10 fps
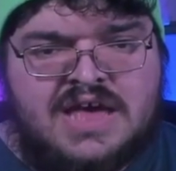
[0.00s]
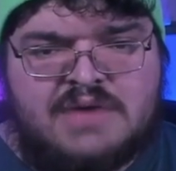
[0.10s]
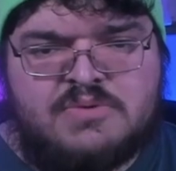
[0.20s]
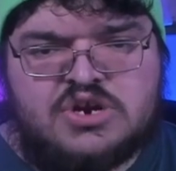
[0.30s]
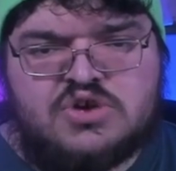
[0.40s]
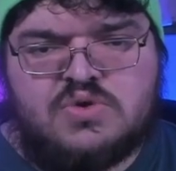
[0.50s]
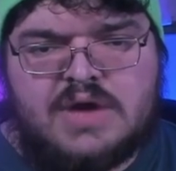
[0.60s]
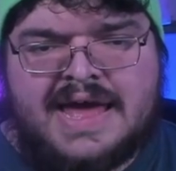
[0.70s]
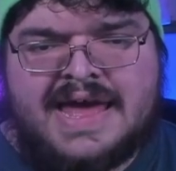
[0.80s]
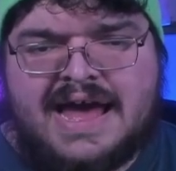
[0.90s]
I wonder
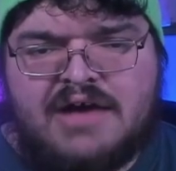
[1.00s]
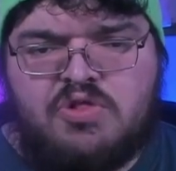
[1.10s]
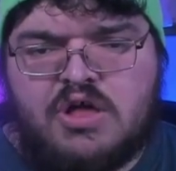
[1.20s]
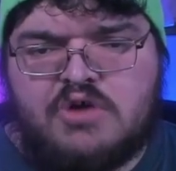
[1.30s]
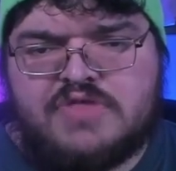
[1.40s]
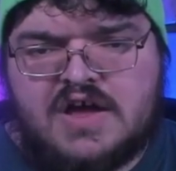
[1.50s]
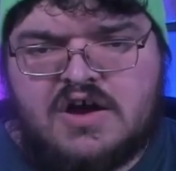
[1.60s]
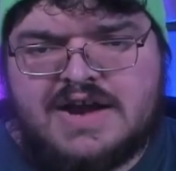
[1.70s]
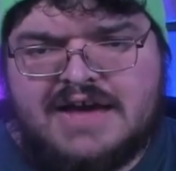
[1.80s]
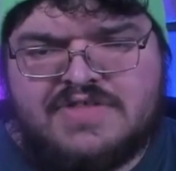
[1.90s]
how low they
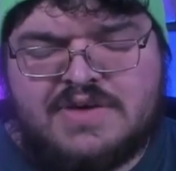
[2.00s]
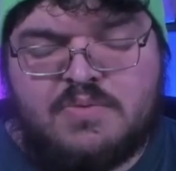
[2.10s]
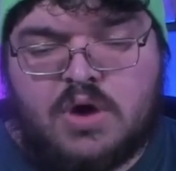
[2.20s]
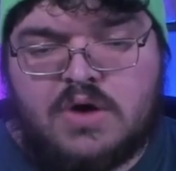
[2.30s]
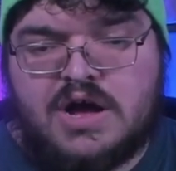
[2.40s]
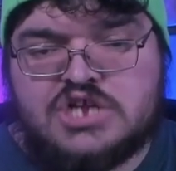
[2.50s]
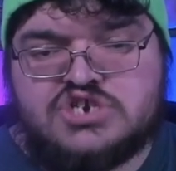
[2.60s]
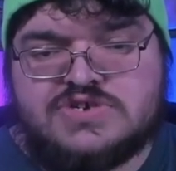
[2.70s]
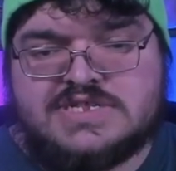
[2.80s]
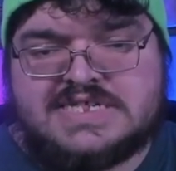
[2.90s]
are now. They were
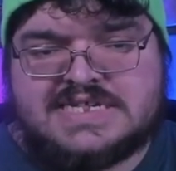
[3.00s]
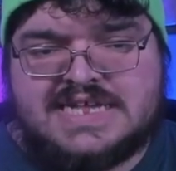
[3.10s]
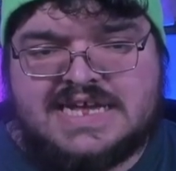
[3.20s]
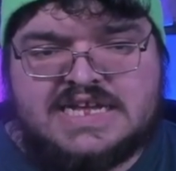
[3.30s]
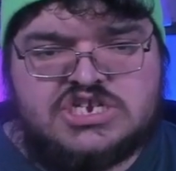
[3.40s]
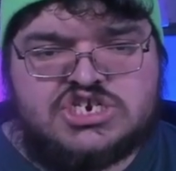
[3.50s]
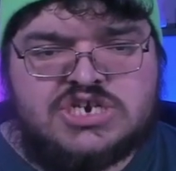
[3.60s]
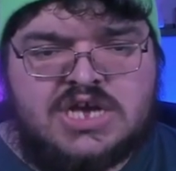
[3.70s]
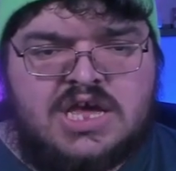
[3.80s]
160 each.